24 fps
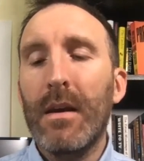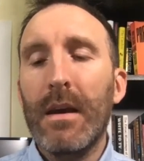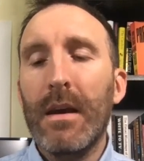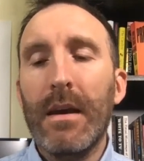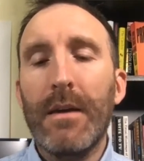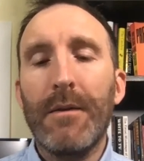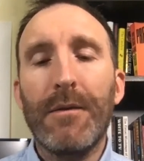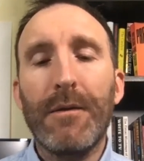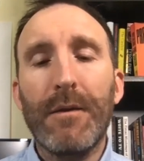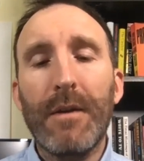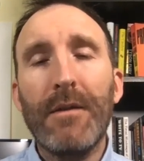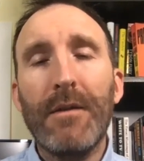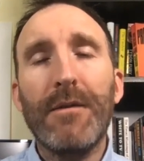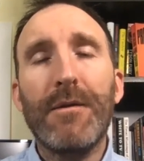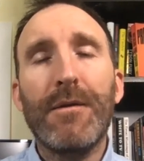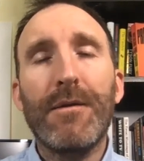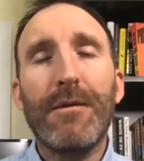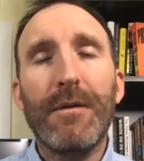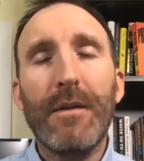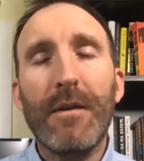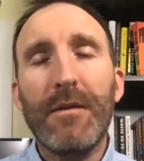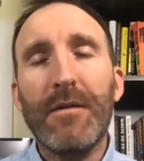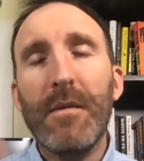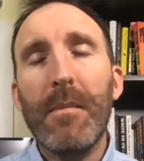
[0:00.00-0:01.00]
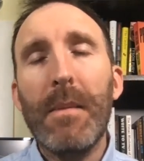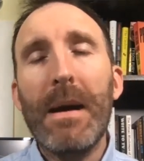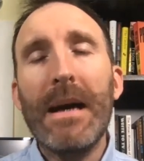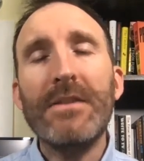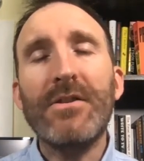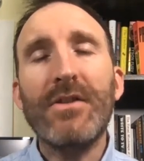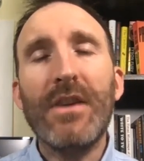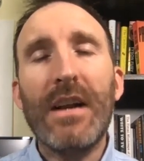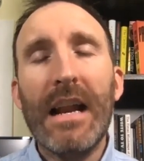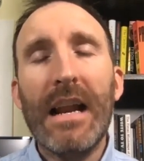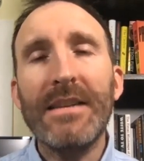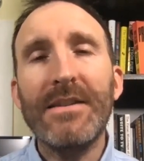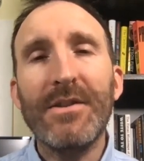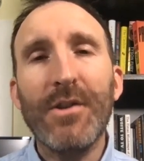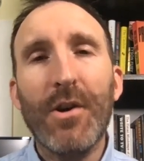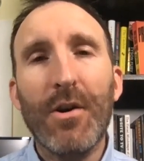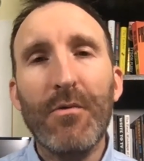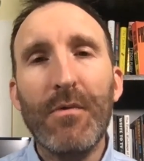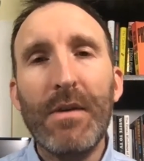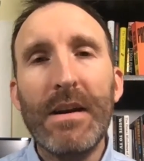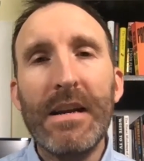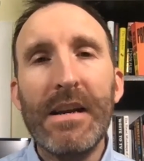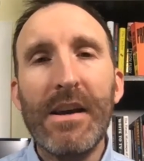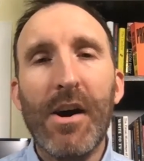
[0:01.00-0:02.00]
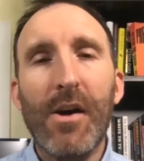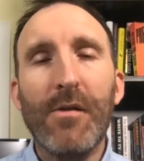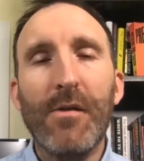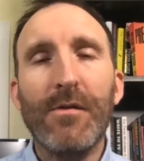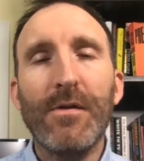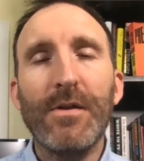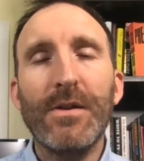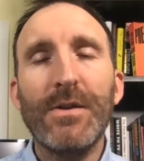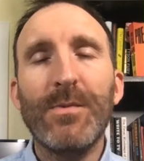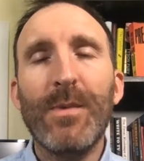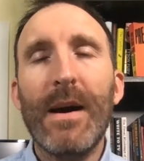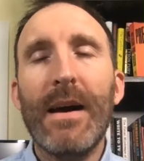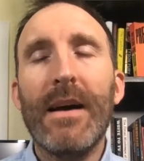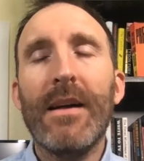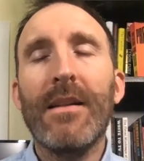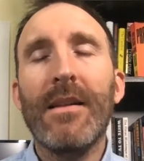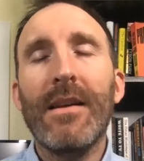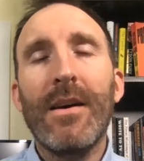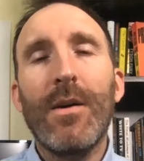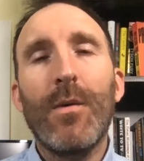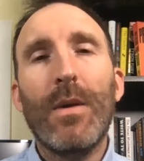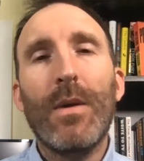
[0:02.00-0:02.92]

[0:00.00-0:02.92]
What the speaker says: If the masterclass is already over as well,